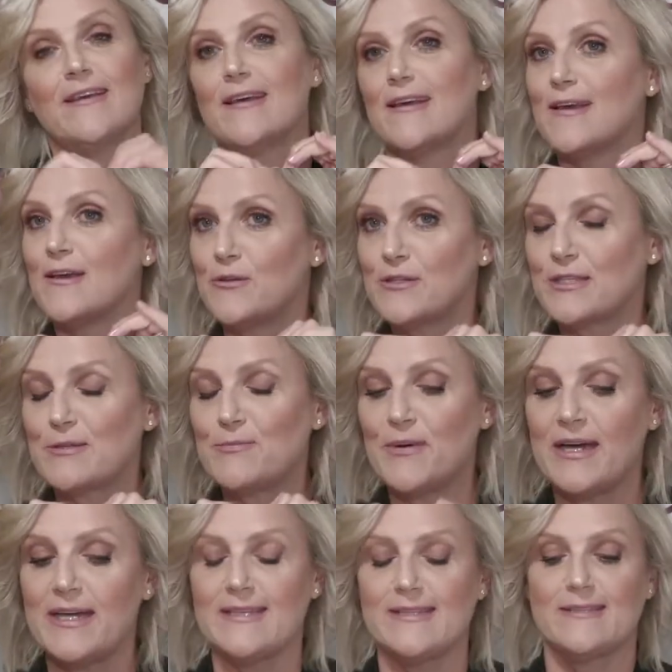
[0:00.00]
your
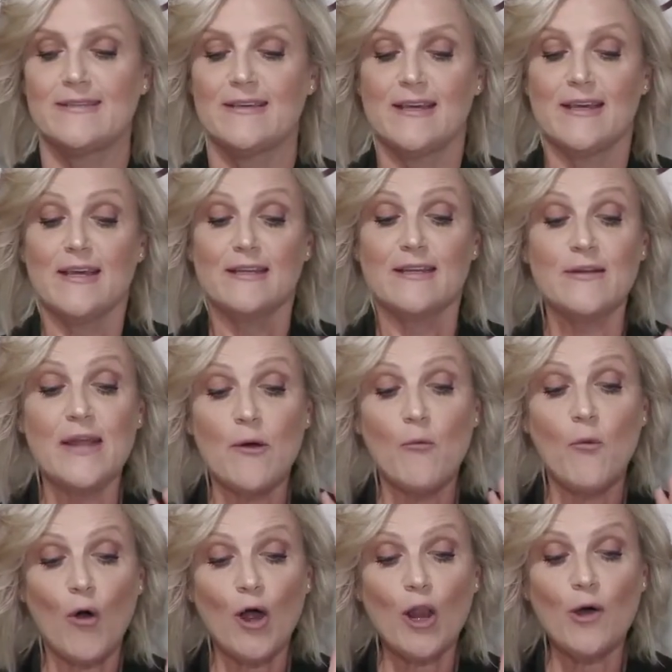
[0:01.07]
space. Now,
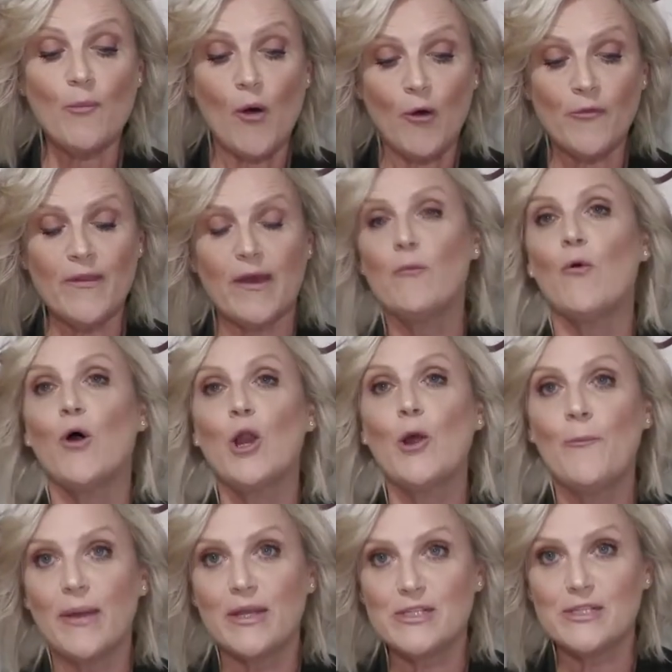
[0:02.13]
while I'm
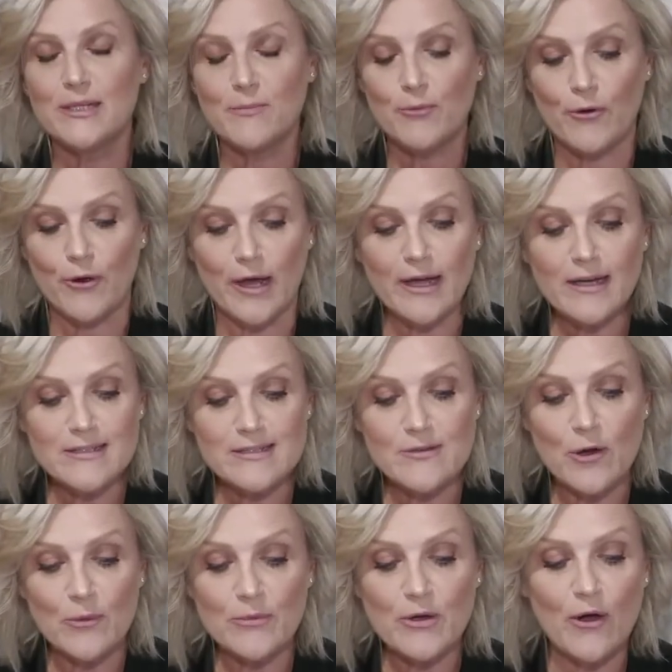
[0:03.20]
mentioning products,
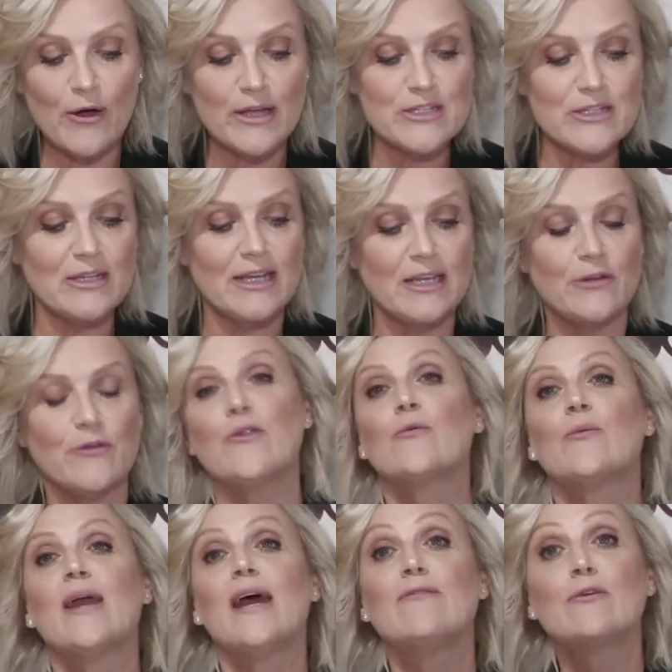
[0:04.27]
I'm going to let you know that
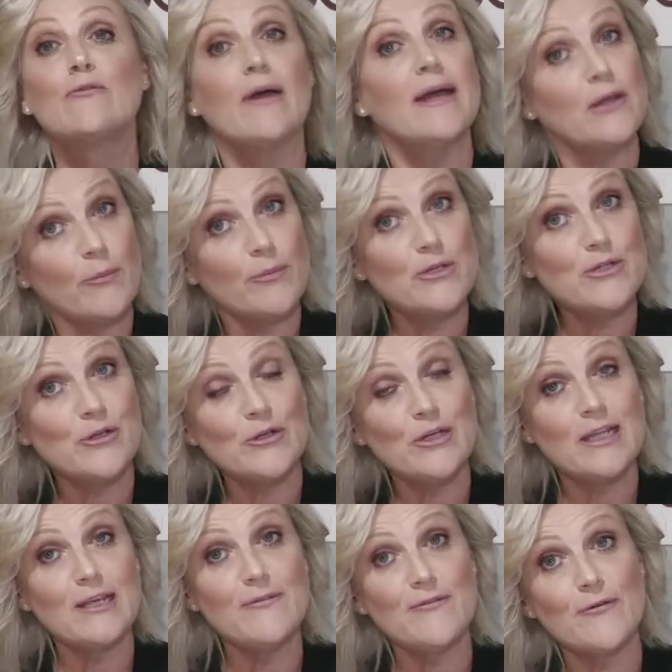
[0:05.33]
we have a great
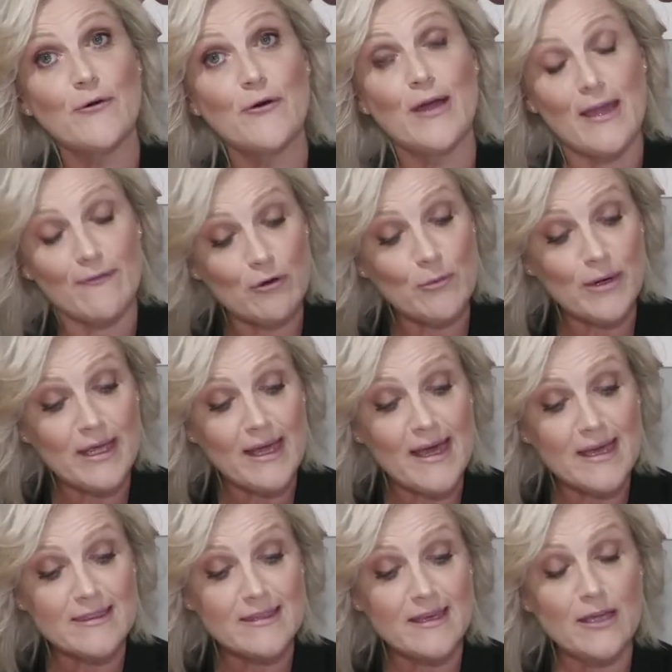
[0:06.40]
opportunity for everybody
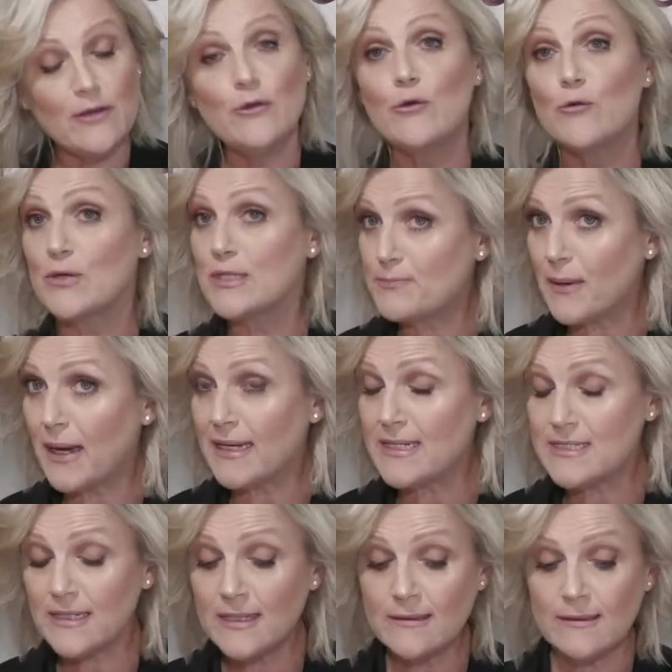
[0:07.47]
out there who is
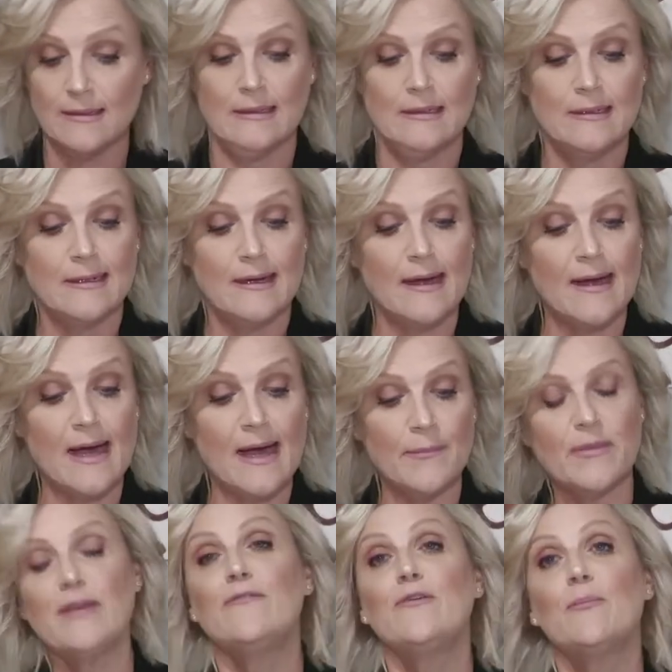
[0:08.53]
painting.
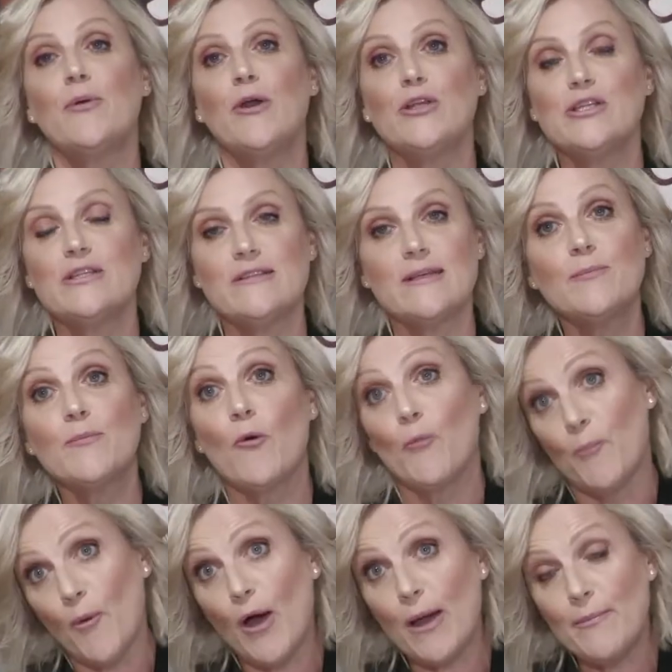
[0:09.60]
If you're purchasing or
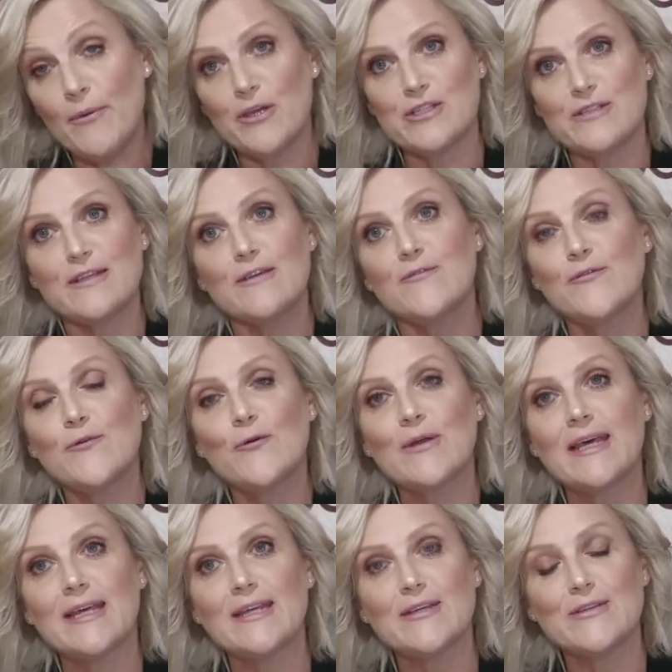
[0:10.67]
by purchasing 4
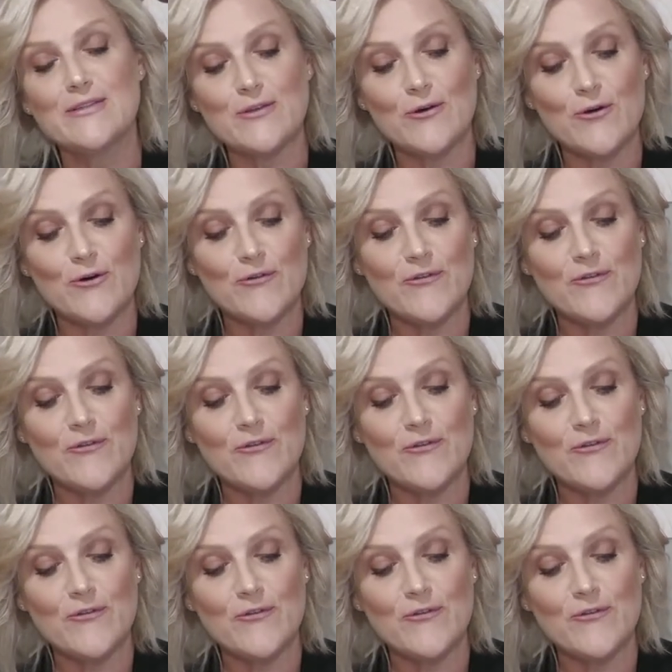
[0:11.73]
litres of